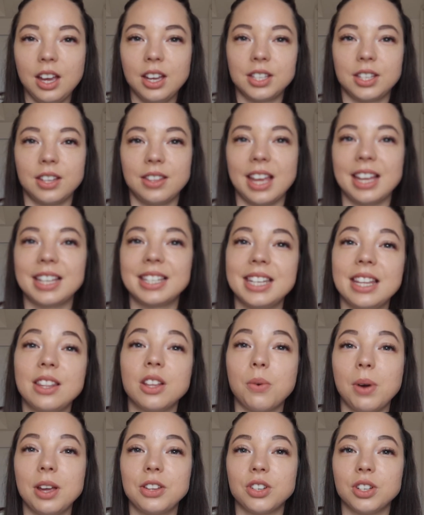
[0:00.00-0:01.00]
So that's it,
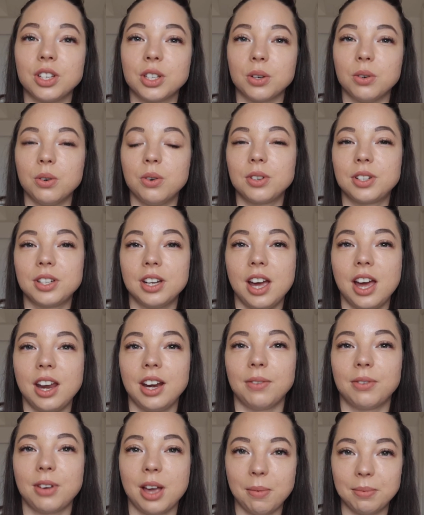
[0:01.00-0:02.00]
the questions are all done,
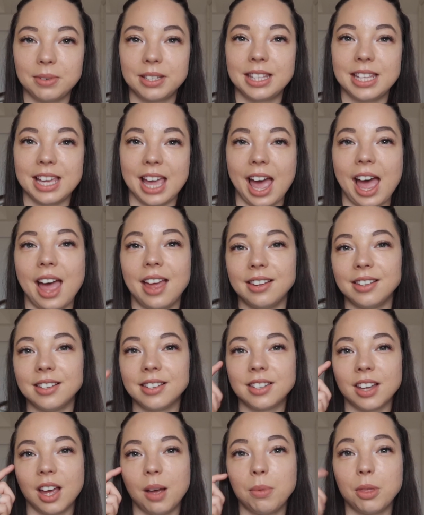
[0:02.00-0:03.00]
I've come to the
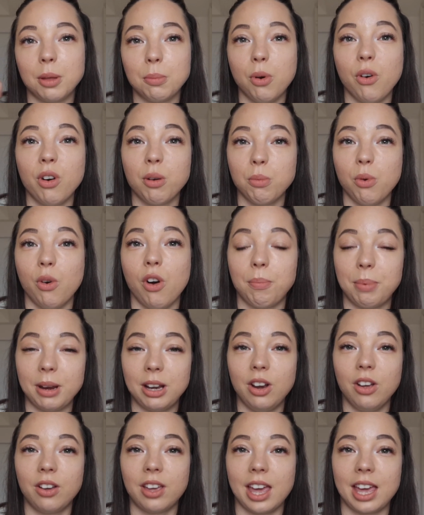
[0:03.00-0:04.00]
end, and the more and more I've
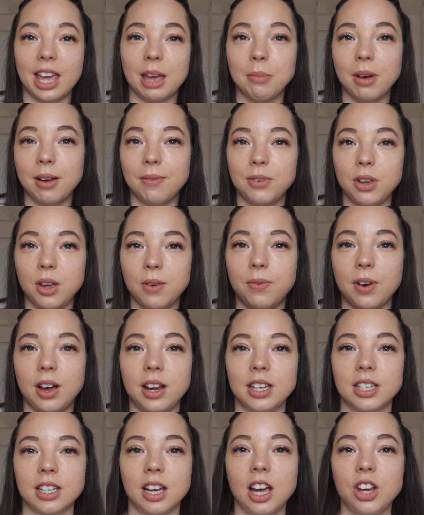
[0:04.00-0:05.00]
been looking in my
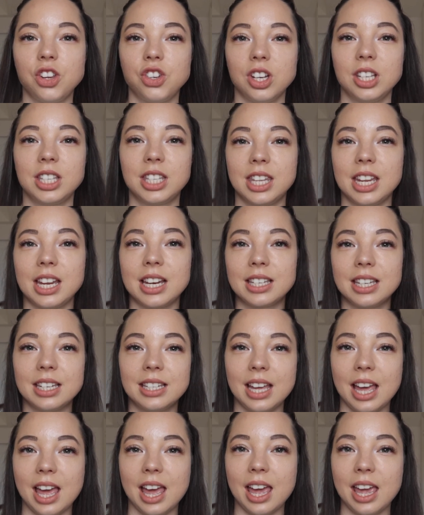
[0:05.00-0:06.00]
viewfinder, I just think
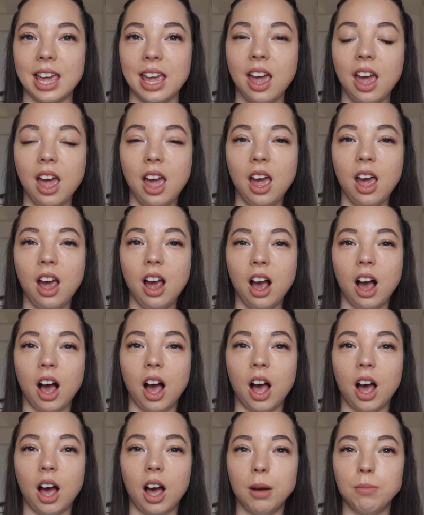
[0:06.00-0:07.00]
today,
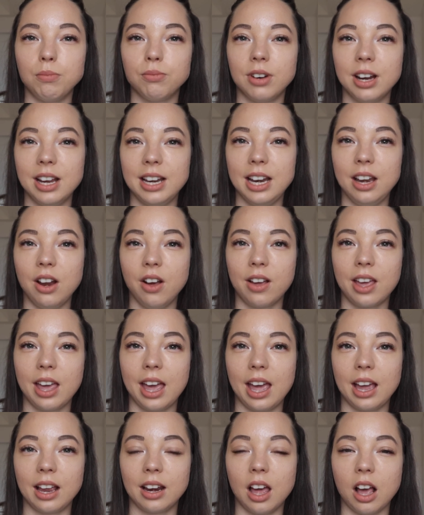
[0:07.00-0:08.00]
I'm really
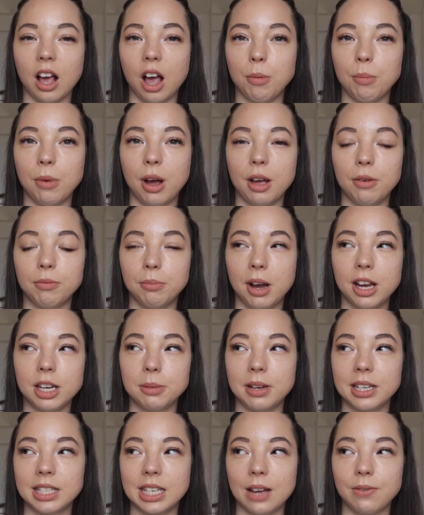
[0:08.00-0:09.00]
looking, like I might remind
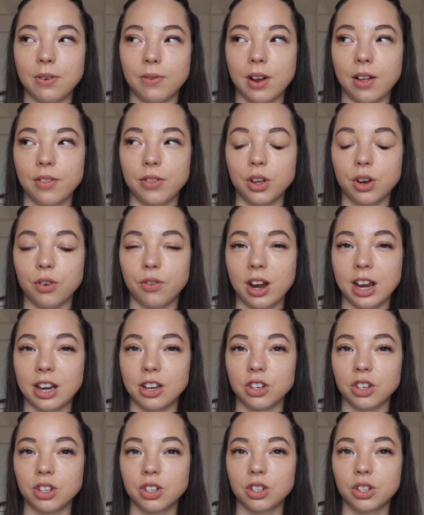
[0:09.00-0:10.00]
myself of like the
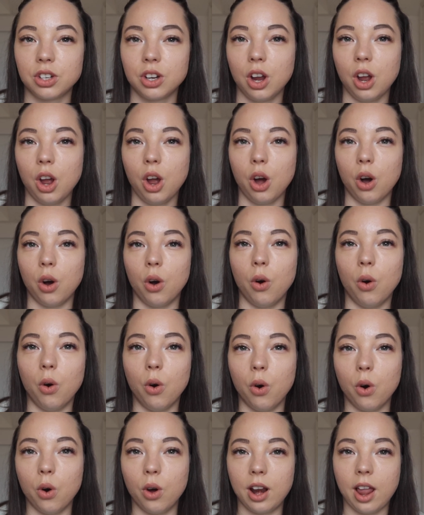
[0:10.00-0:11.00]
Grinch,
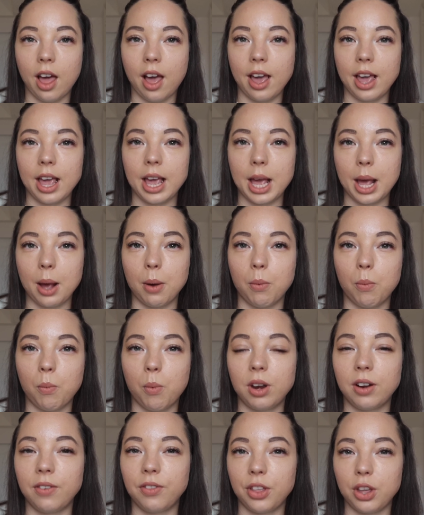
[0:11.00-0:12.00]
or like
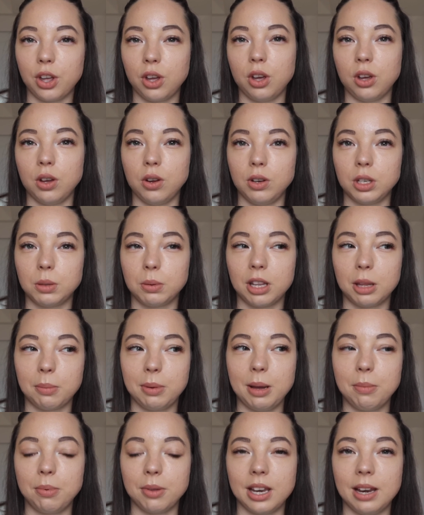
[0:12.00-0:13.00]
one of the Who's, one of the
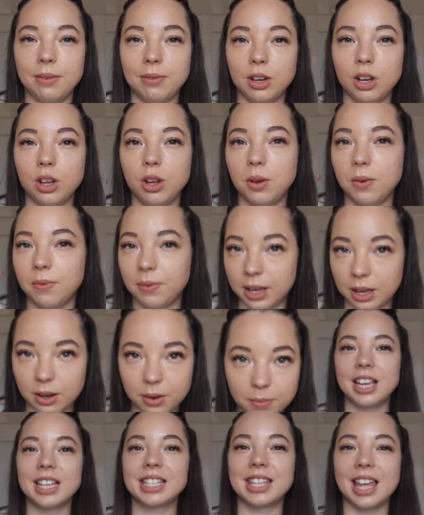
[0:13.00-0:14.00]
people that live in
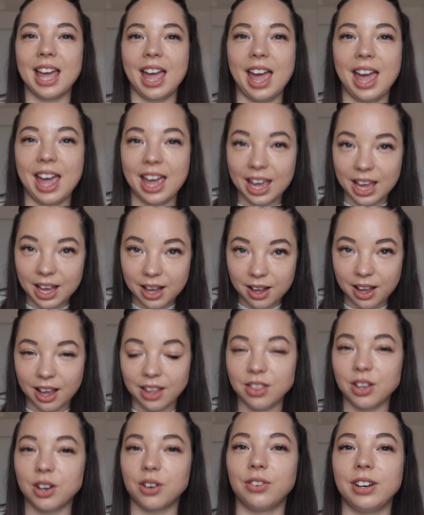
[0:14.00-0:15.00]
Whoville. Because the hair
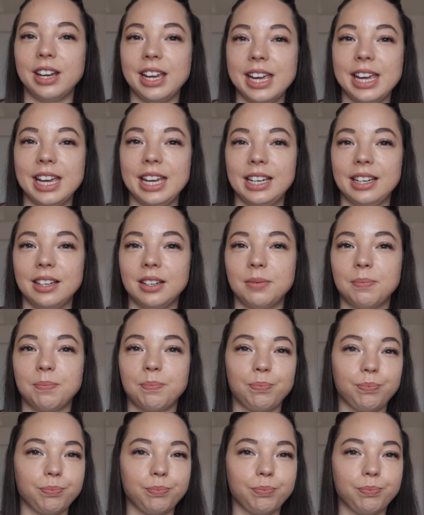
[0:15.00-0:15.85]
and the green,